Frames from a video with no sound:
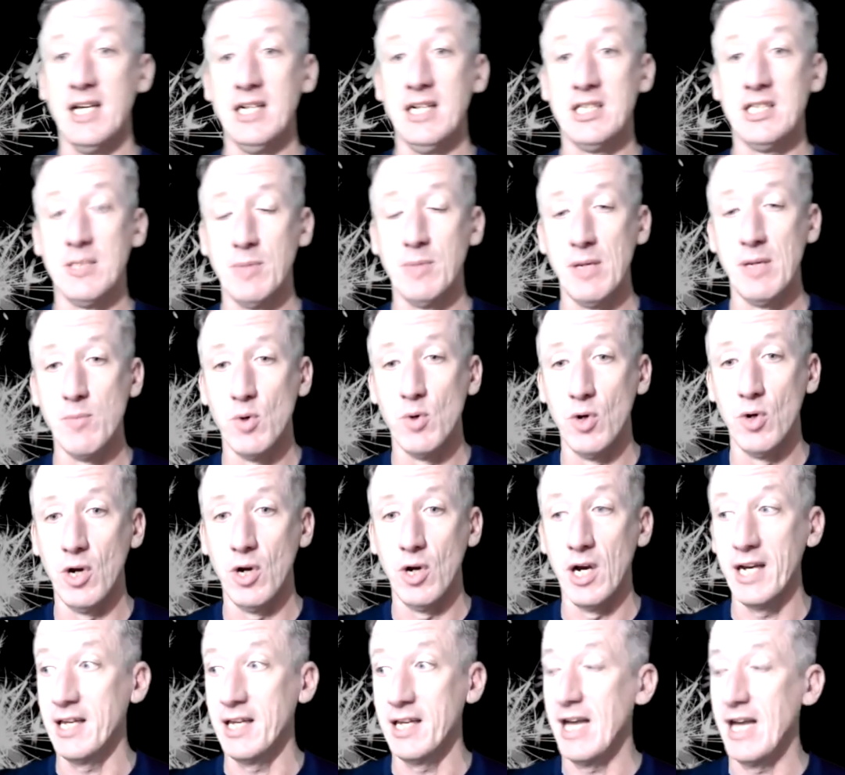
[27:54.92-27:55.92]
be more like
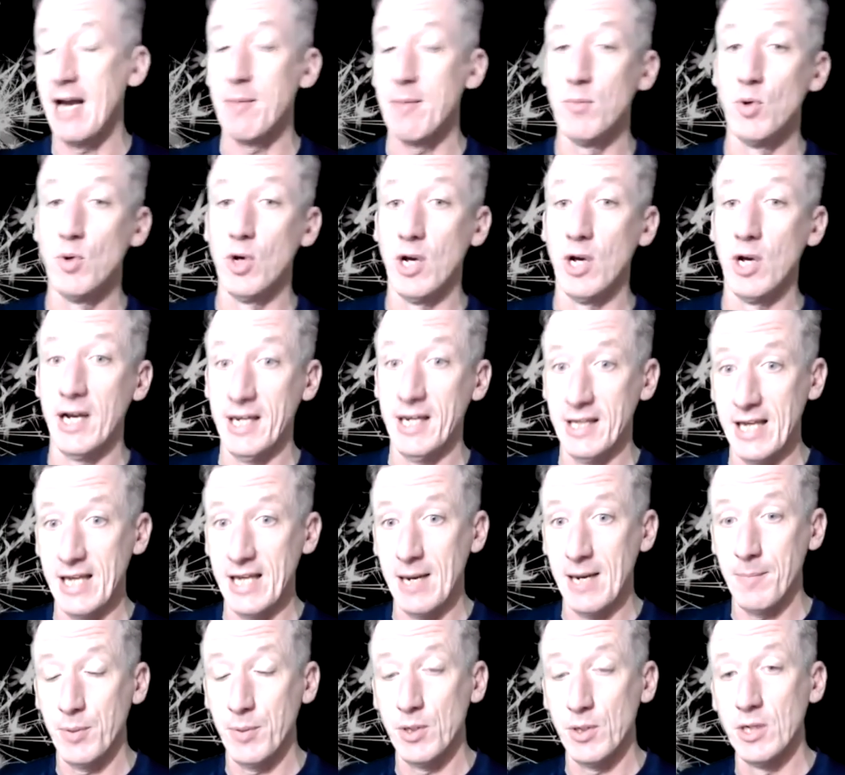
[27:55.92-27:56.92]
that
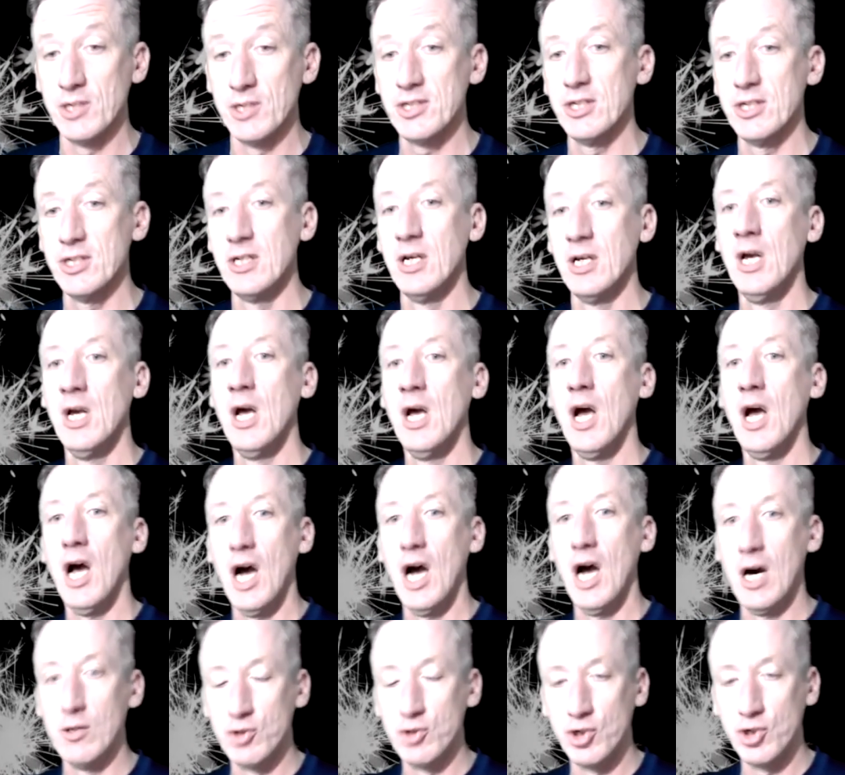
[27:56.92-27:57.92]
person,
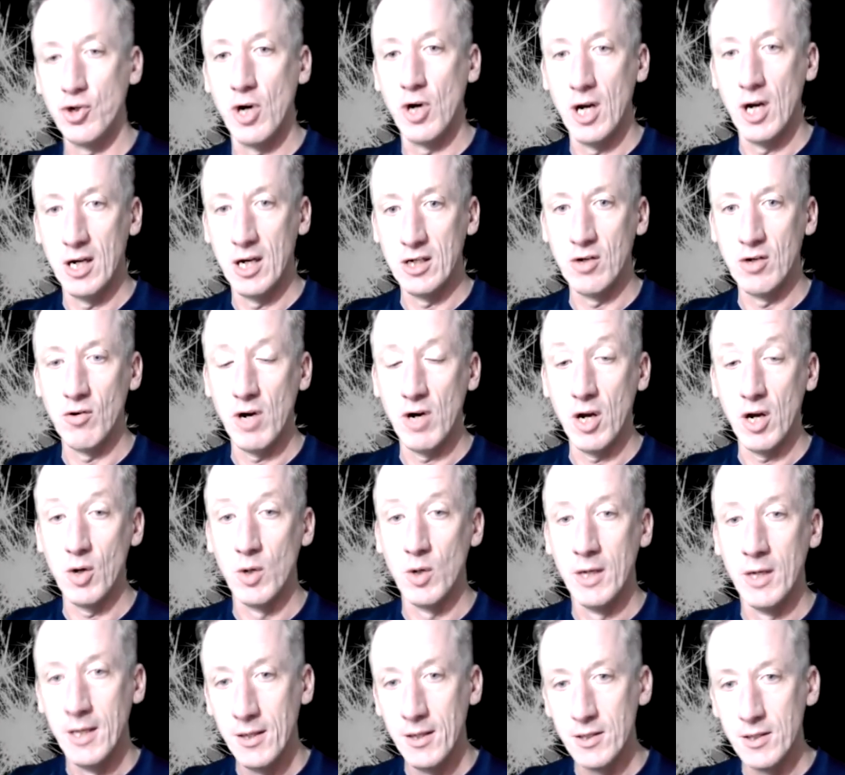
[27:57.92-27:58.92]
I'll try and grow.
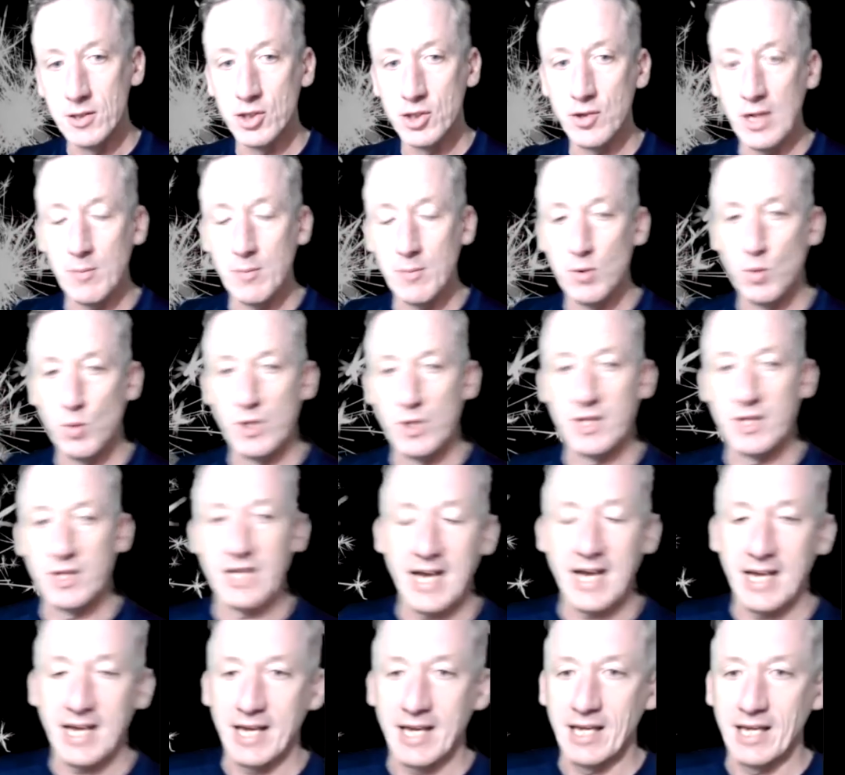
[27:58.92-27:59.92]
The trouble with
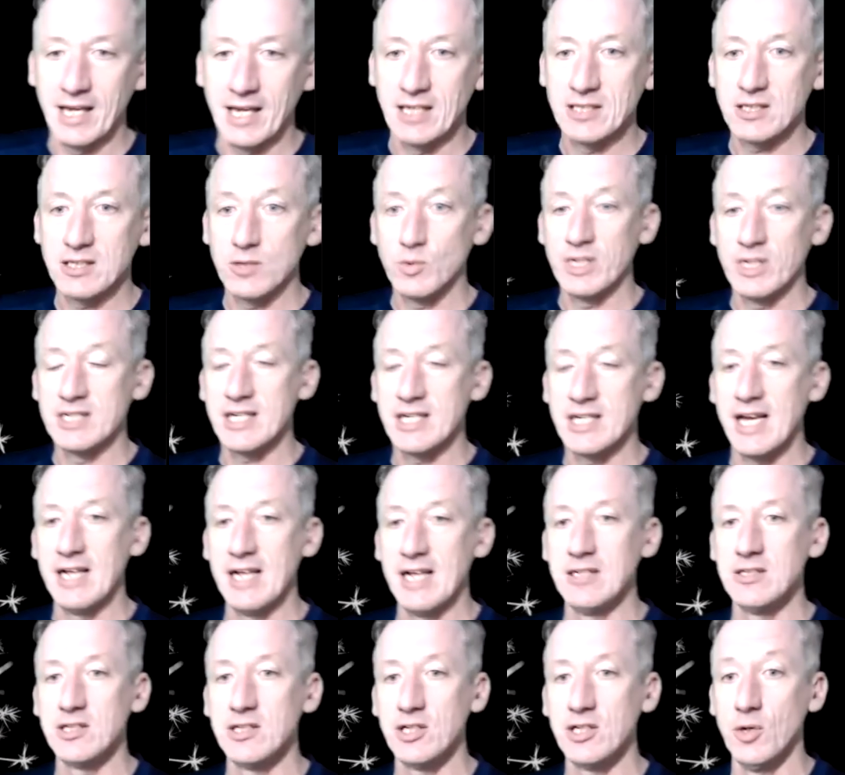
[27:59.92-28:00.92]
that is that we
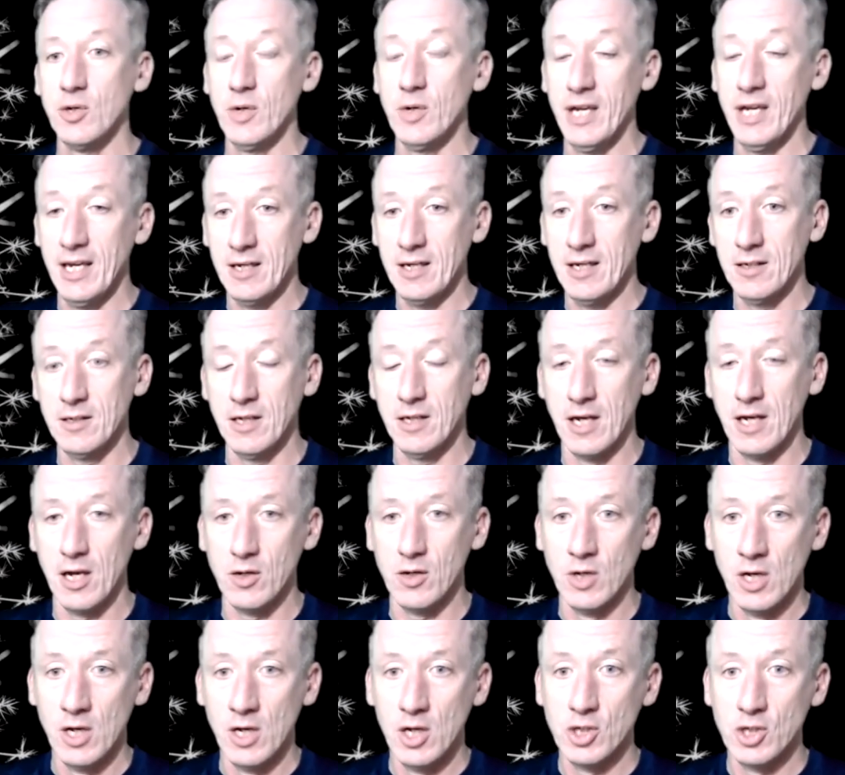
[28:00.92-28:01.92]
tend to, you know,
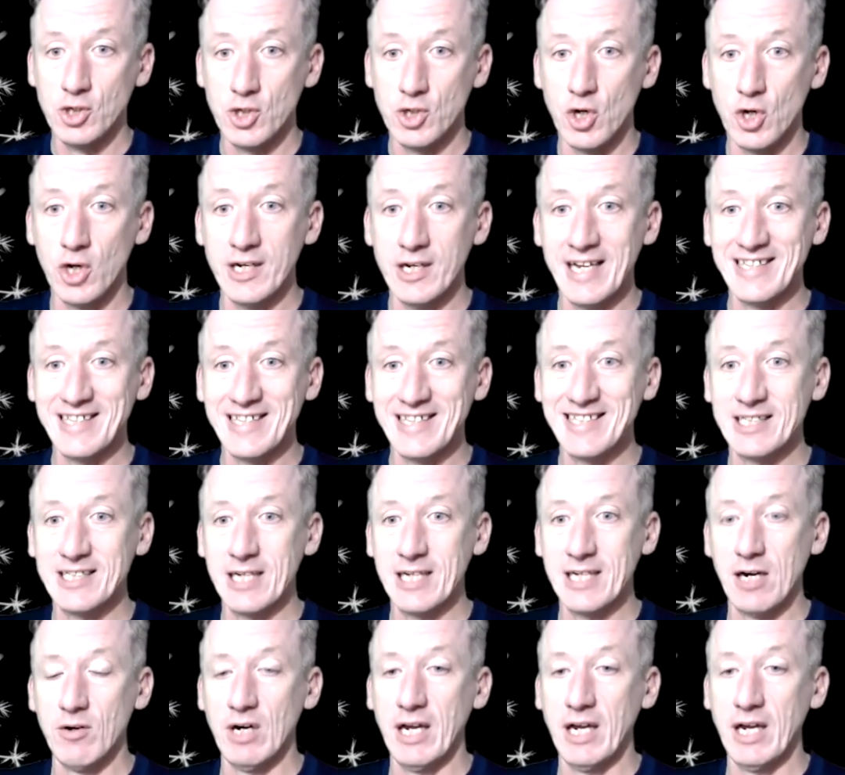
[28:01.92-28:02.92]
not
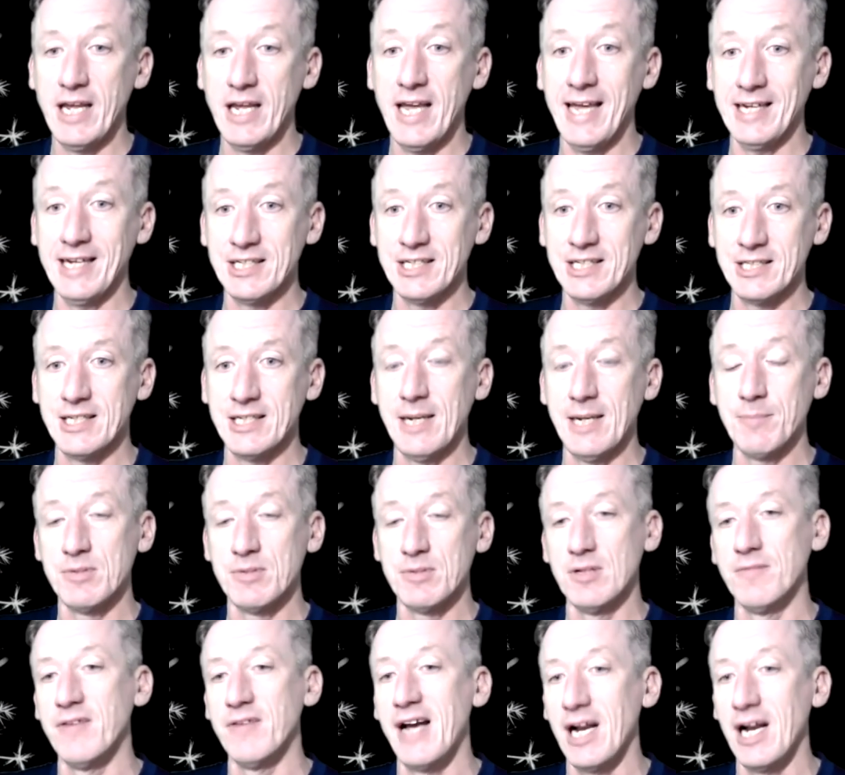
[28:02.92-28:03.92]
necessarily accept the
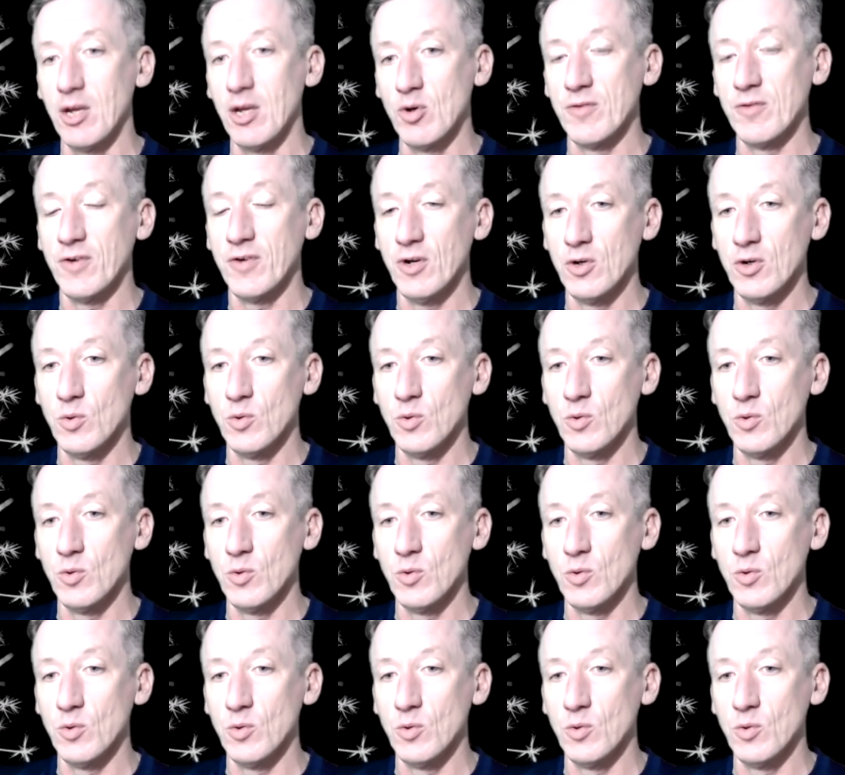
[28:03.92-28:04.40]
value of who we